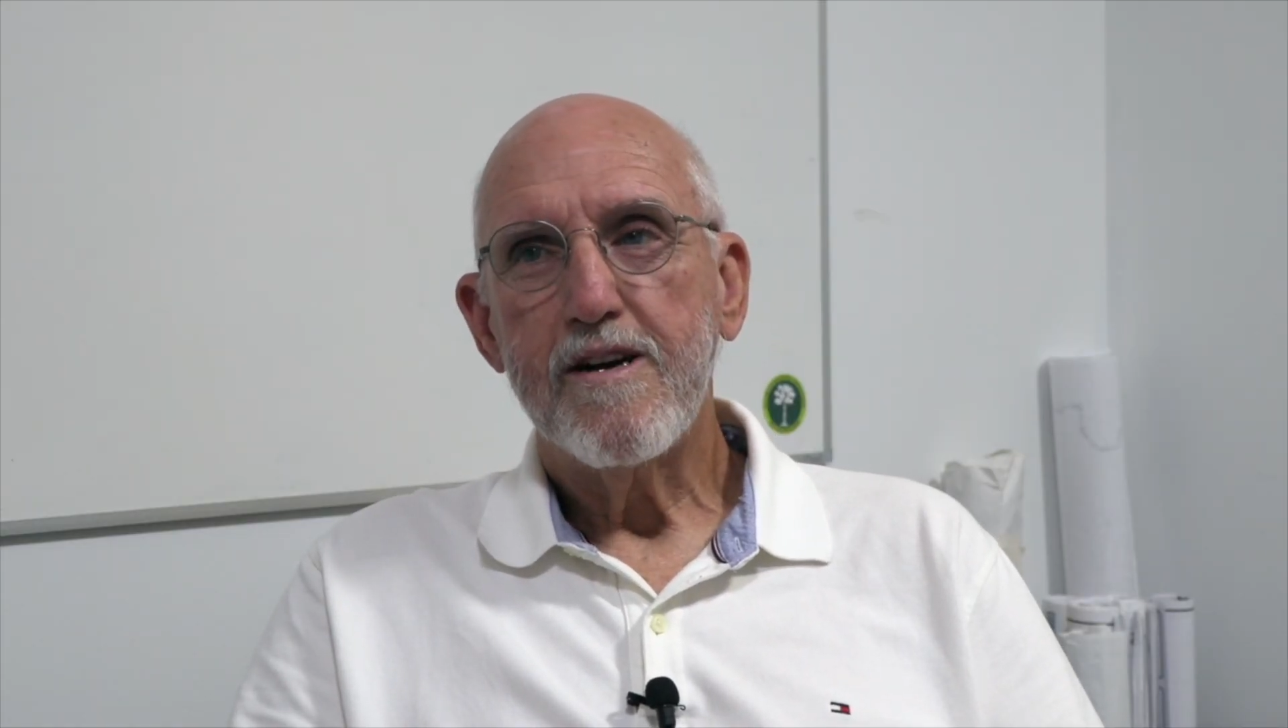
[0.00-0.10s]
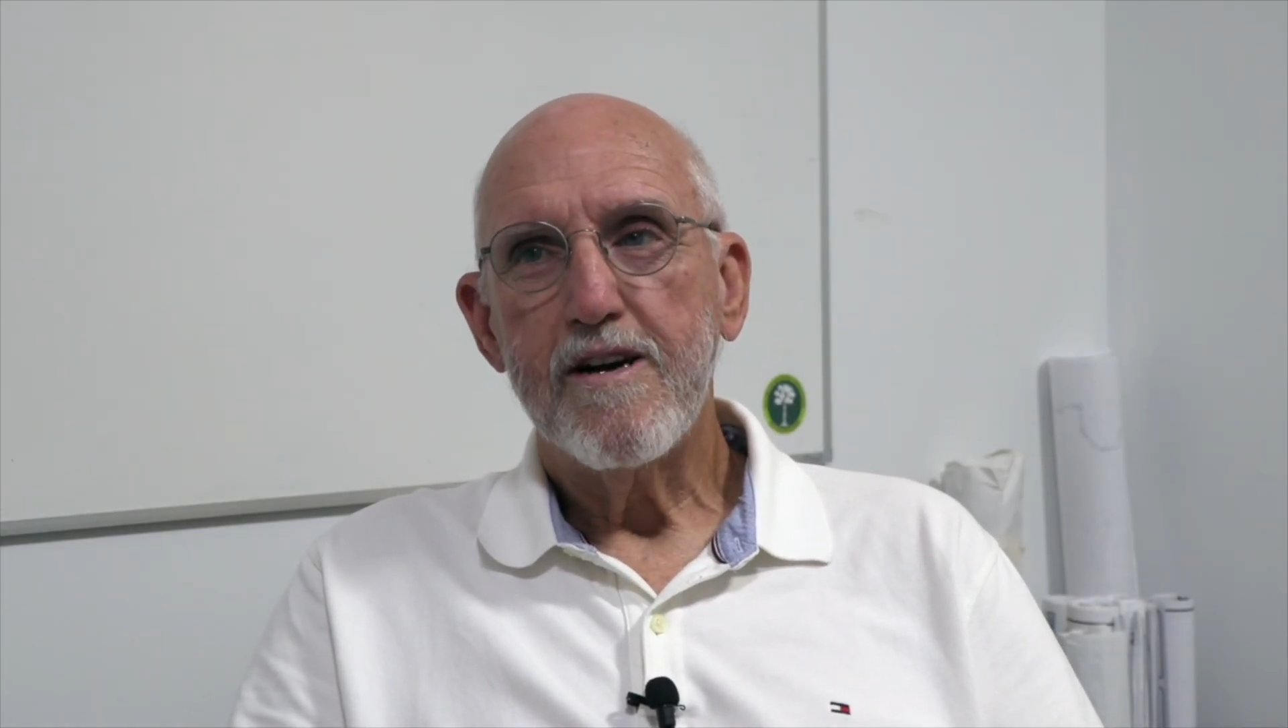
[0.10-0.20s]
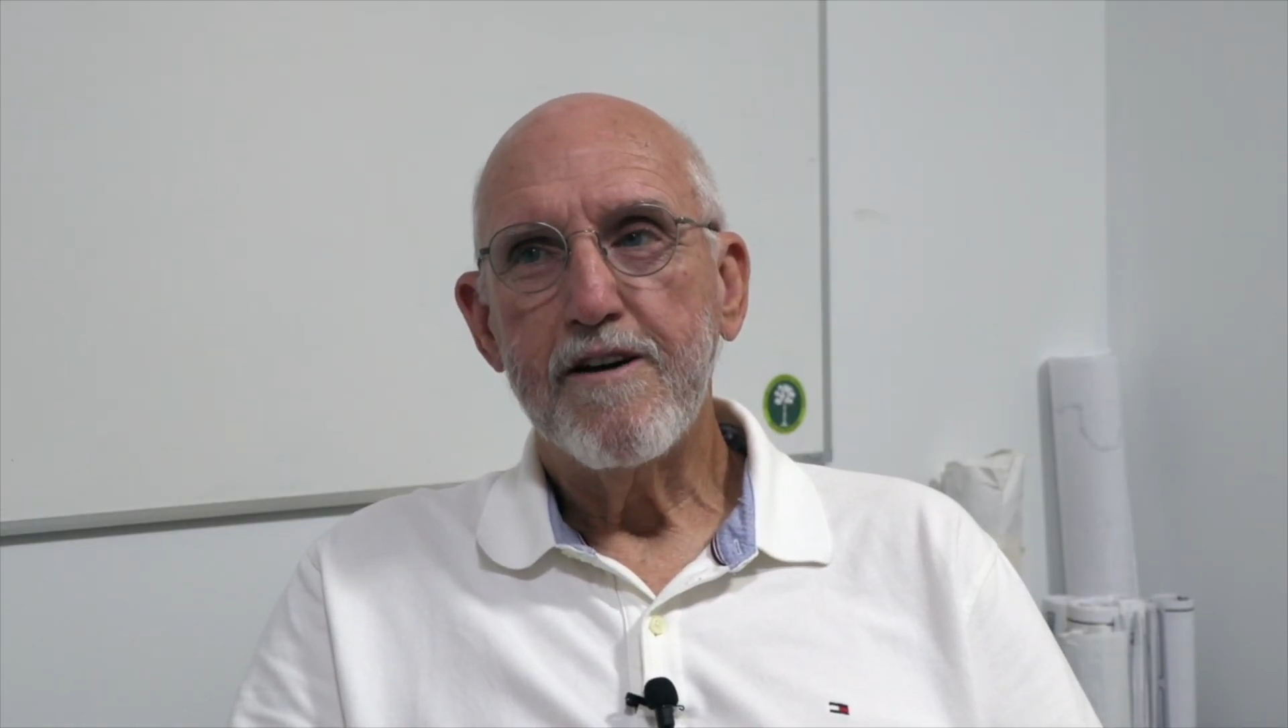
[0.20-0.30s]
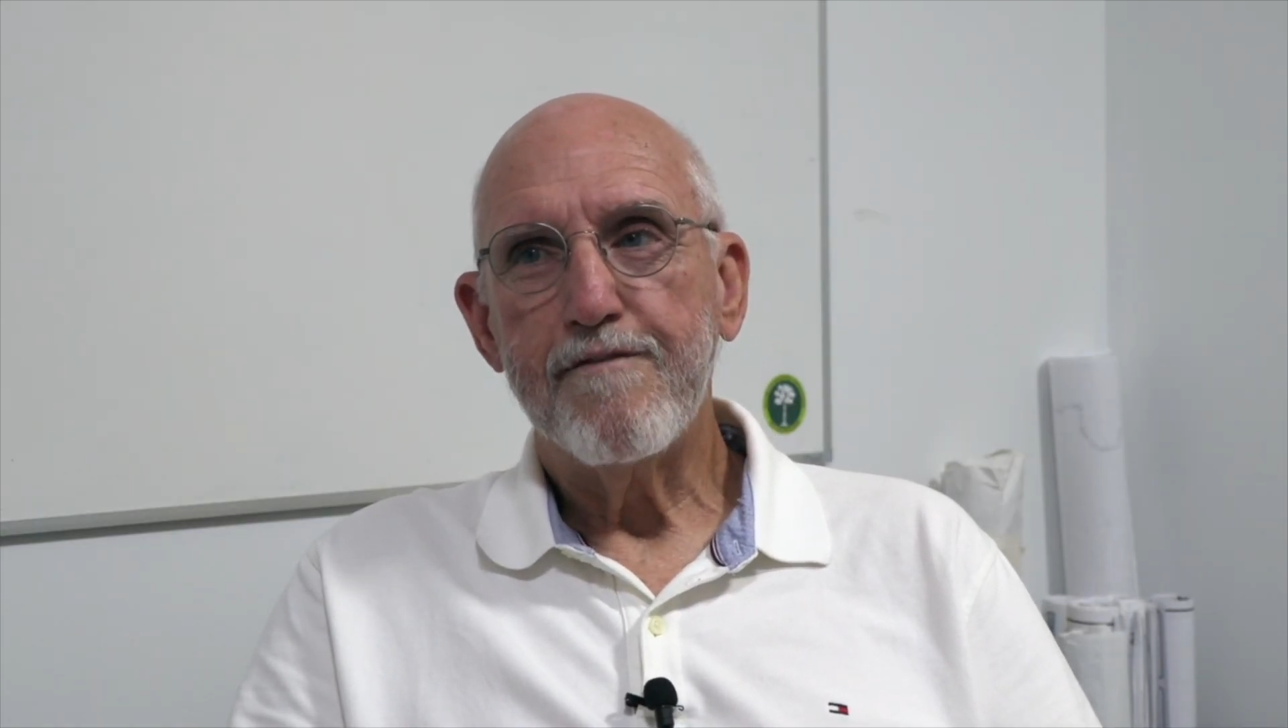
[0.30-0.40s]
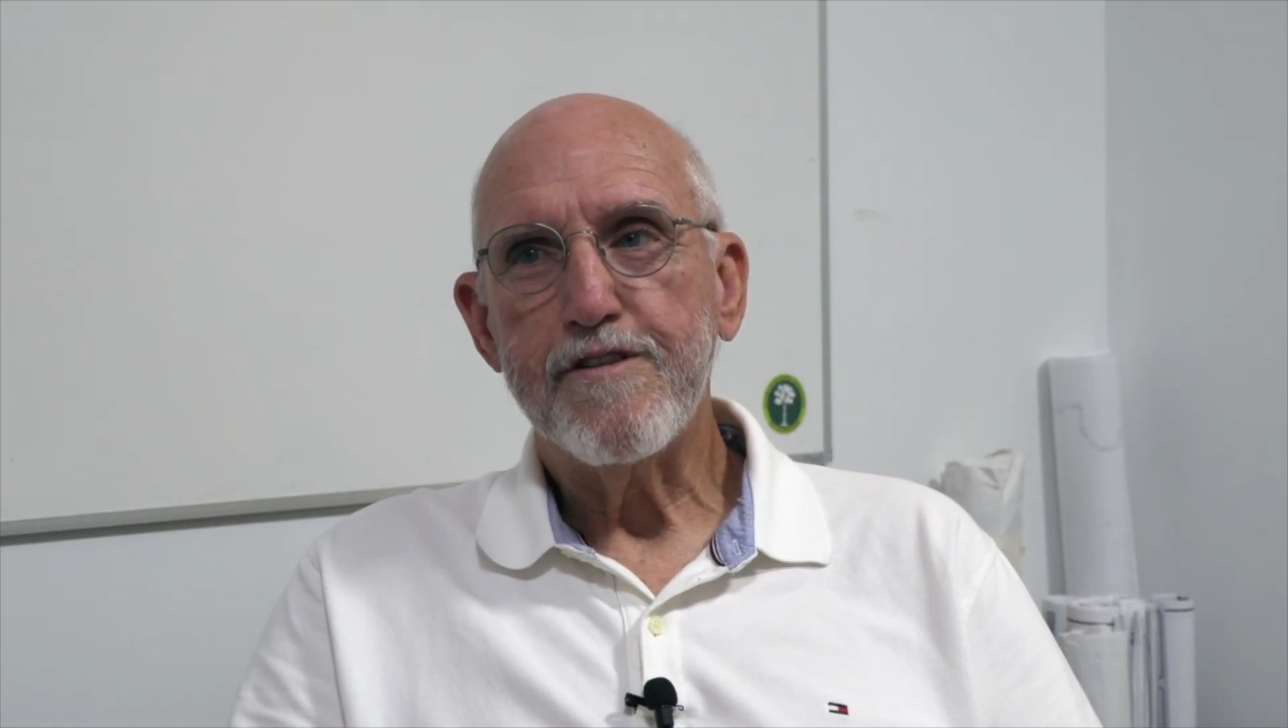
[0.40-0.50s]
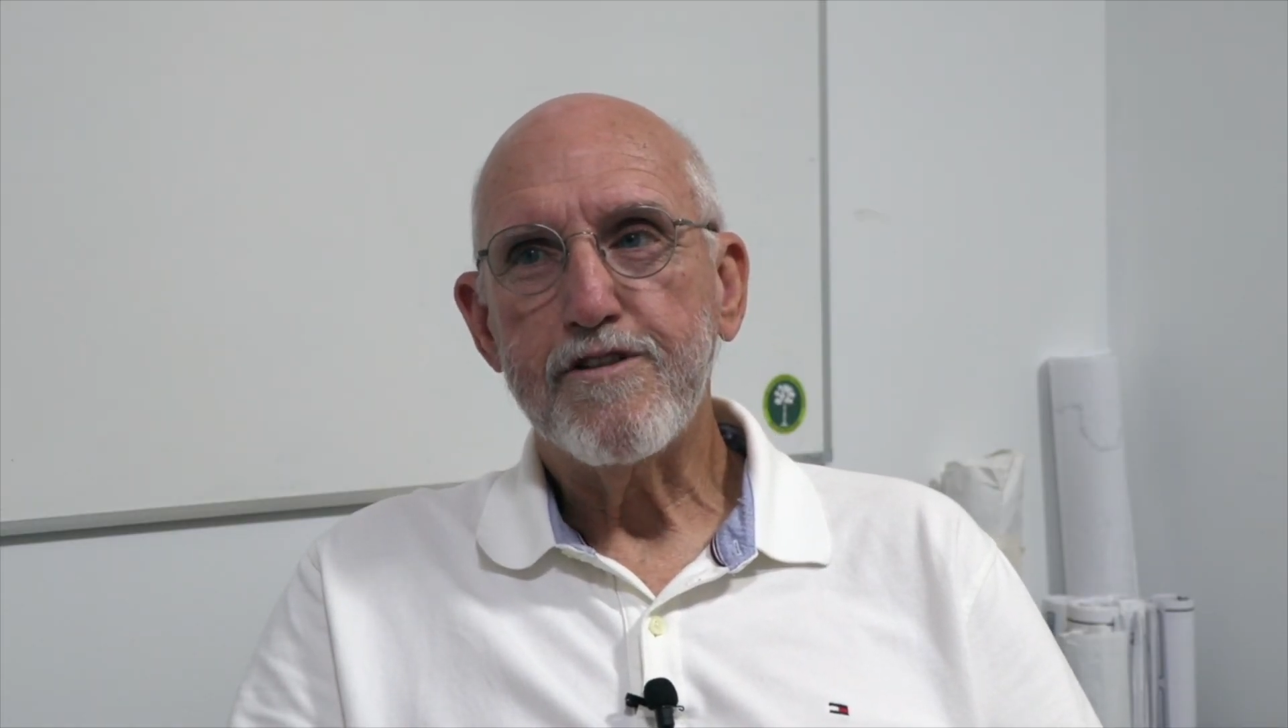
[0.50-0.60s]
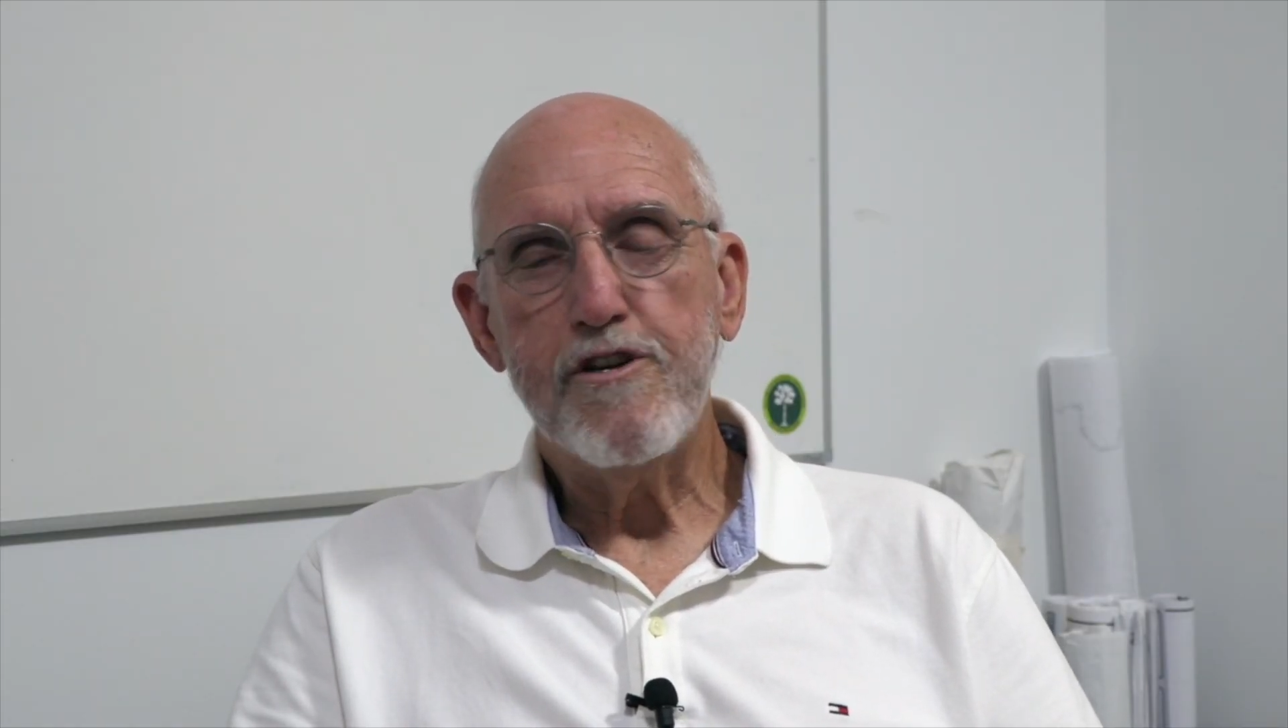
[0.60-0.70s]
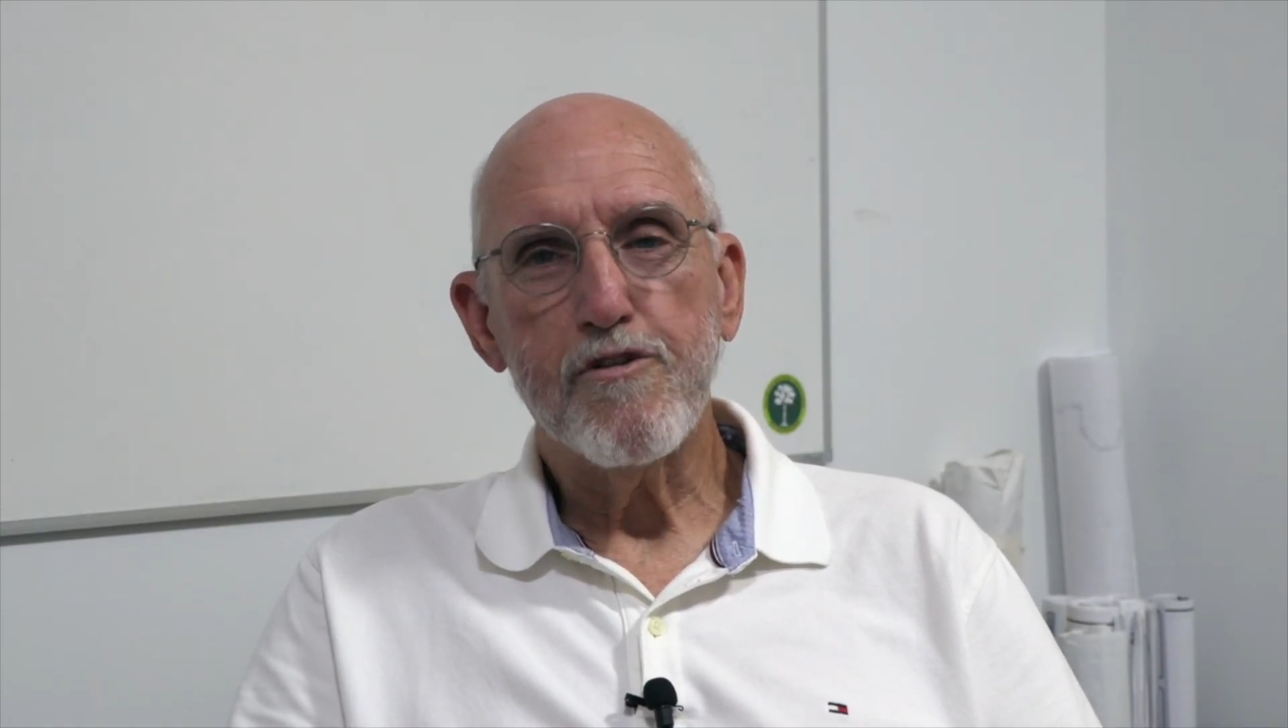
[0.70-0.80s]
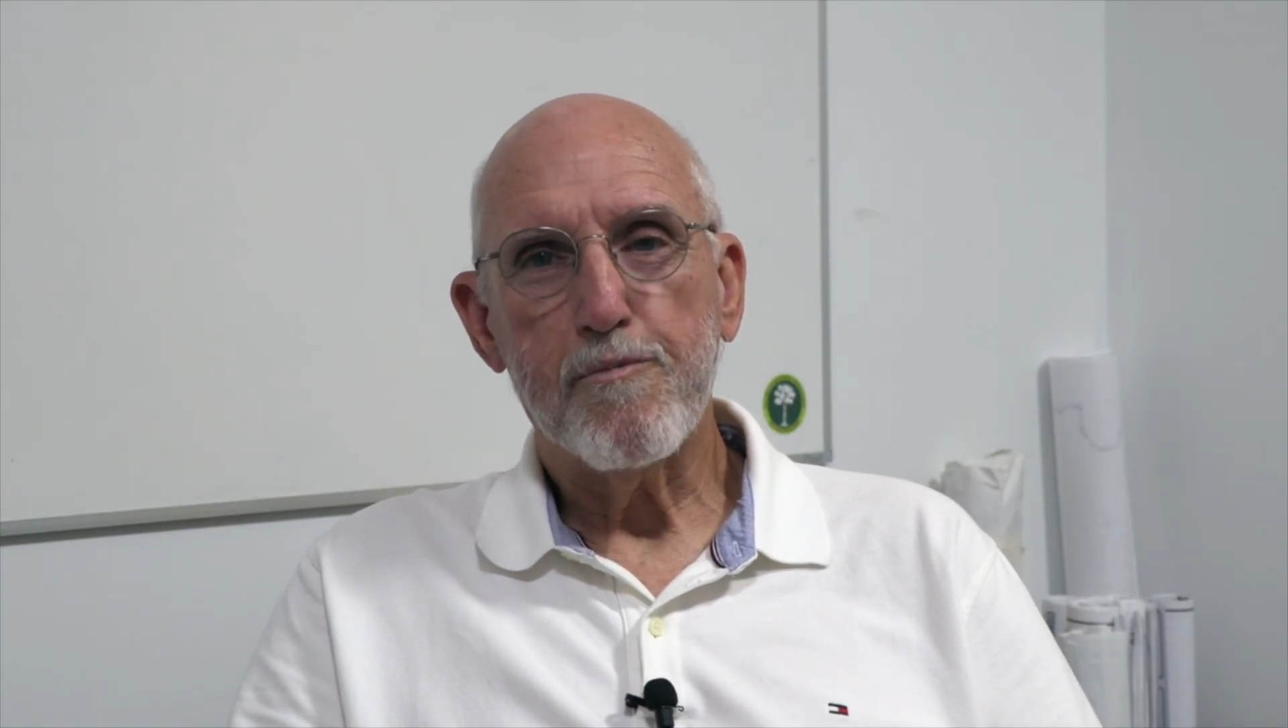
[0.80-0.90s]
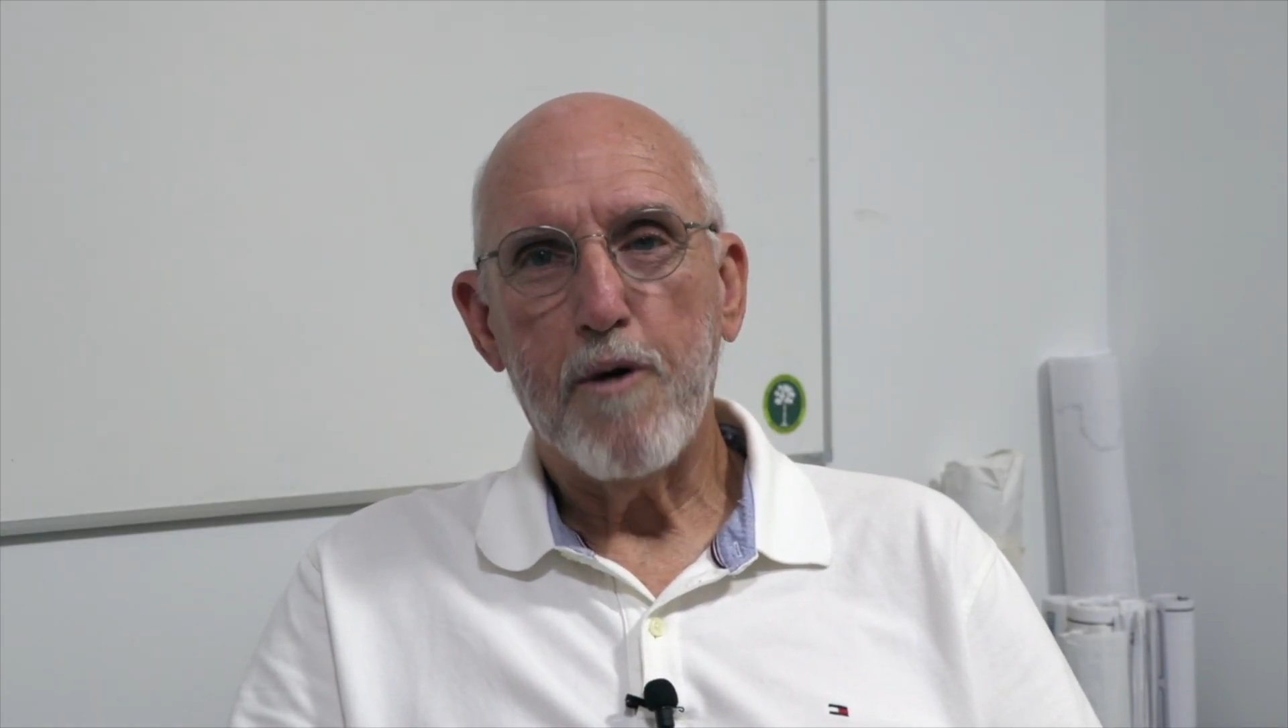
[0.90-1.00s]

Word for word: if it's used